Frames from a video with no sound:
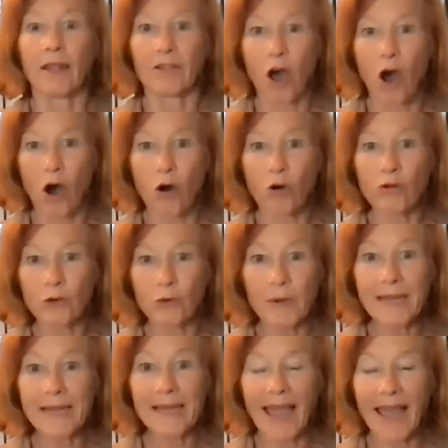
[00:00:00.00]
The older
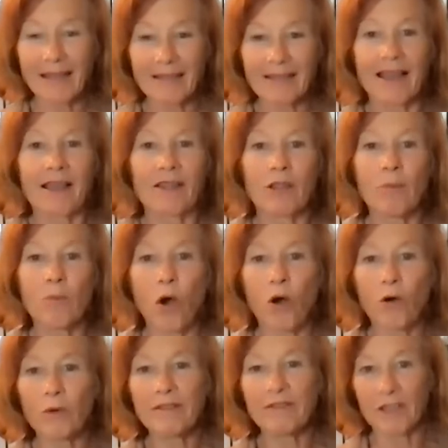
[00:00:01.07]
we get, the
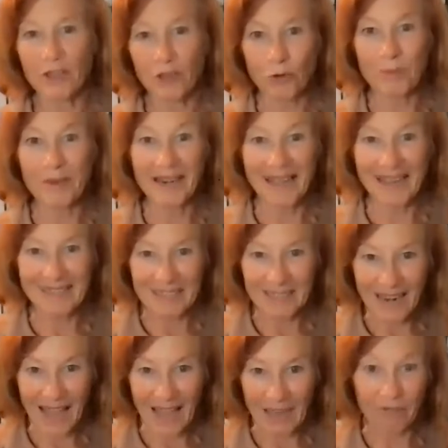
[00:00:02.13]
more we've accumulated
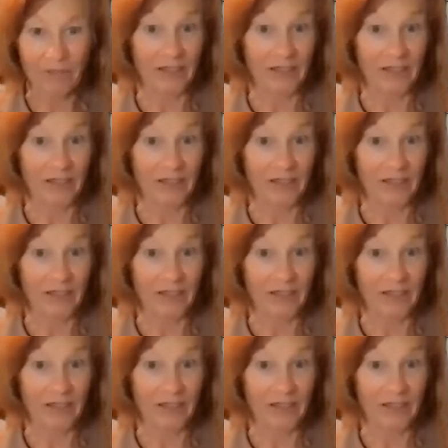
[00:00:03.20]
life.